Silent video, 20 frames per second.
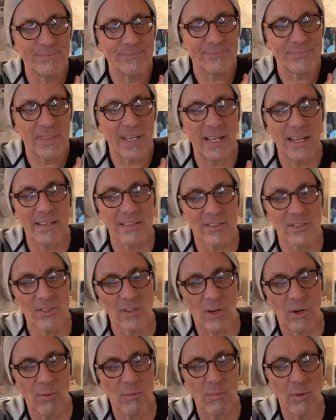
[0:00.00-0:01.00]
and
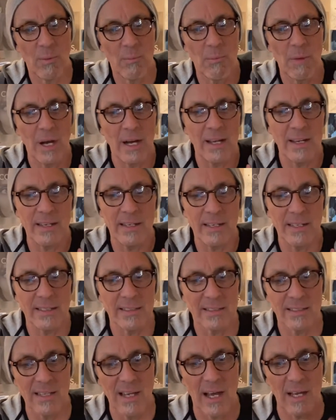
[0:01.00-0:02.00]
so mine
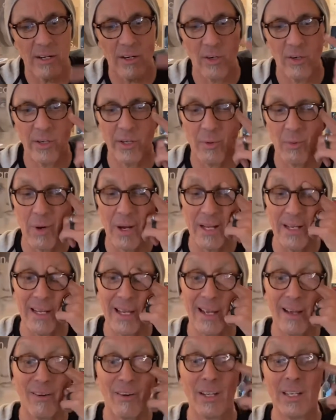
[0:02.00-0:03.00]
is not hurting right
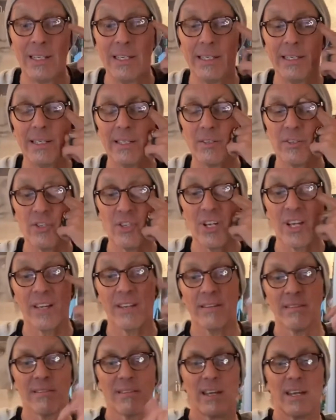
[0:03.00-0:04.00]
now.
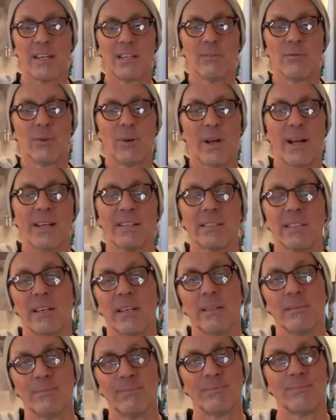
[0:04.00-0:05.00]
Jen, thank you for asking,
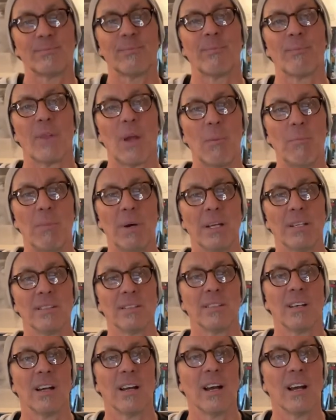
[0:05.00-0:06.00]
but
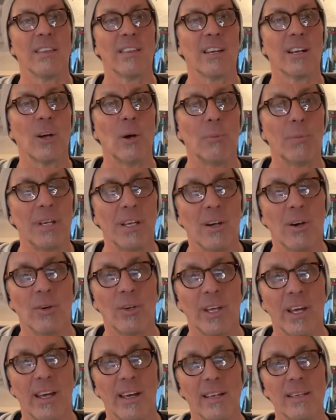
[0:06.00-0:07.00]
I think I'll be
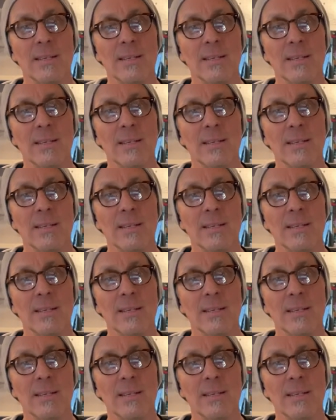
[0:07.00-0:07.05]
okay.